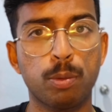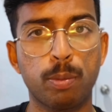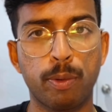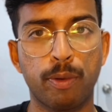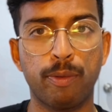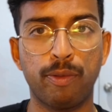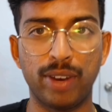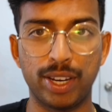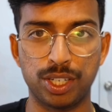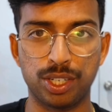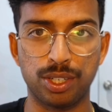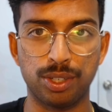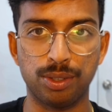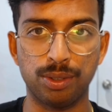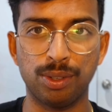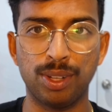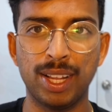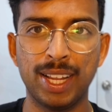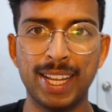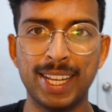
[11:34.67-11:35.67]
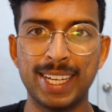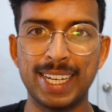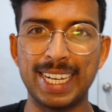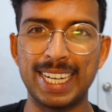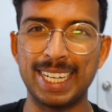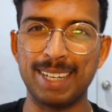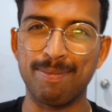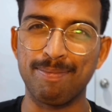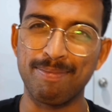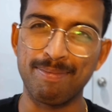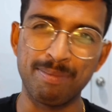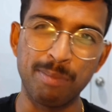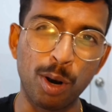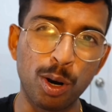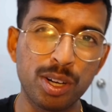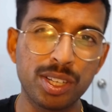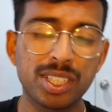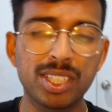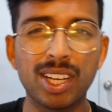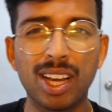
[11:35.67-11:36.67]
professional.
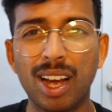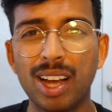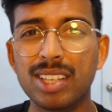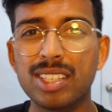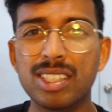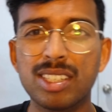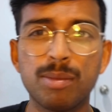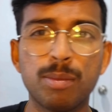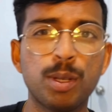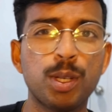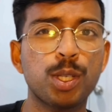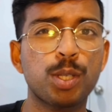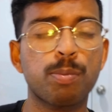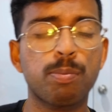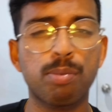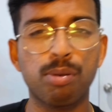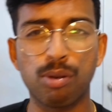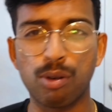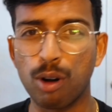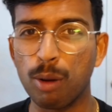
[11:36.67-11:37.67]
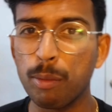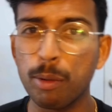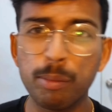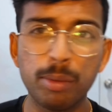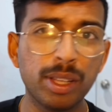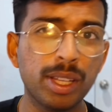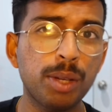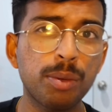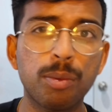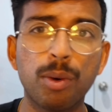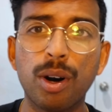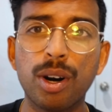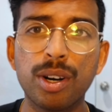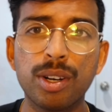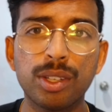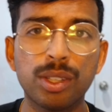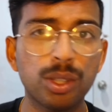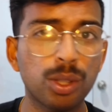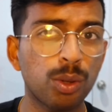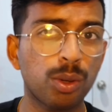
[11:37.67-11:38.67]
Most customers probably
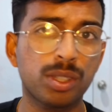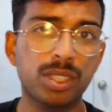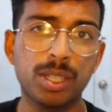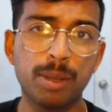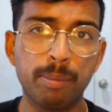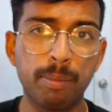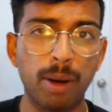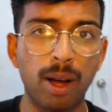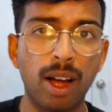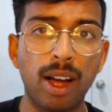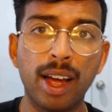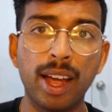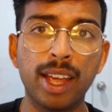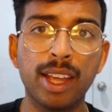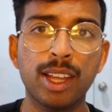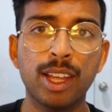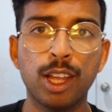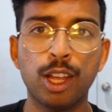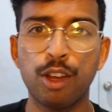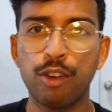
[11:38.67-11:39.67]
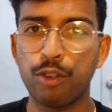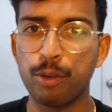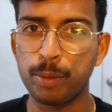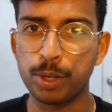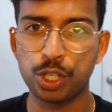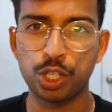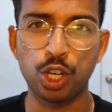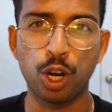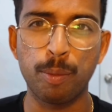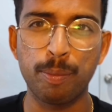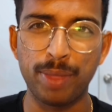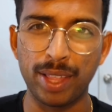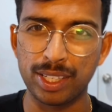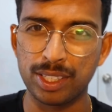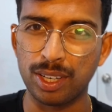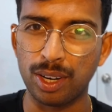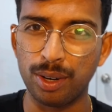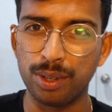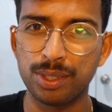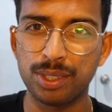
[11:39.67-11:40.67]
won't look to buy from a shop that's
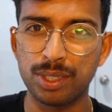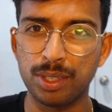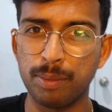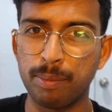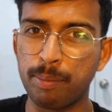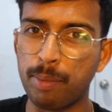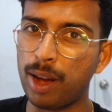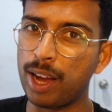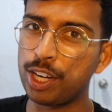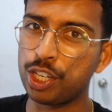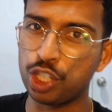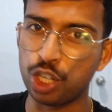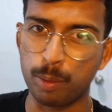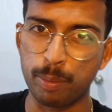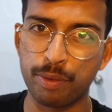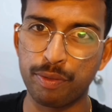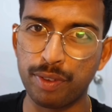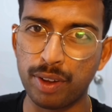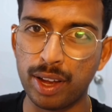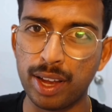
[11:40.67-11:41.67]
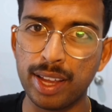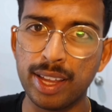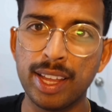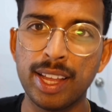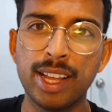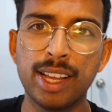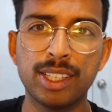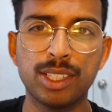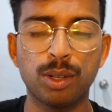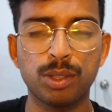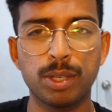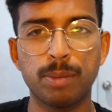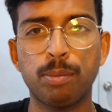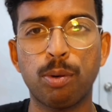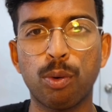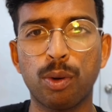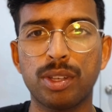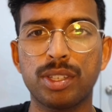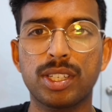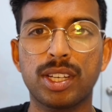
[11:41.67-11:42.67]
hosted by Shopify, so it's
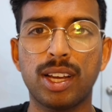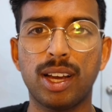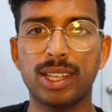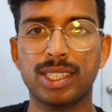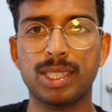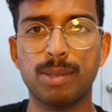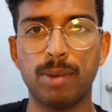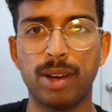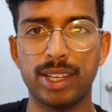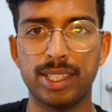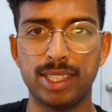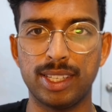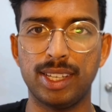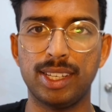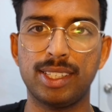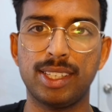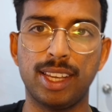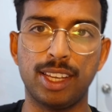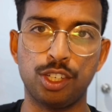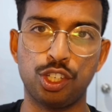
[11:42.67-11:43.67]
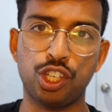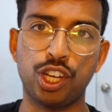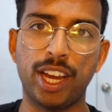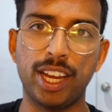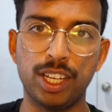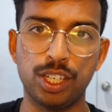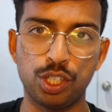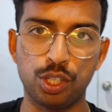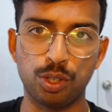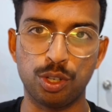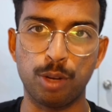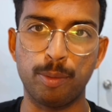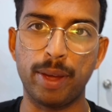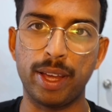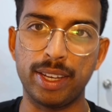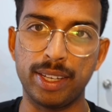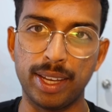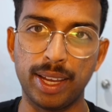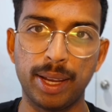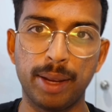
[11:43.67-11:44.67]
important to customize this and change your
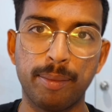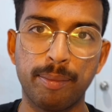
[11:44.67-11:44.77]
domain name.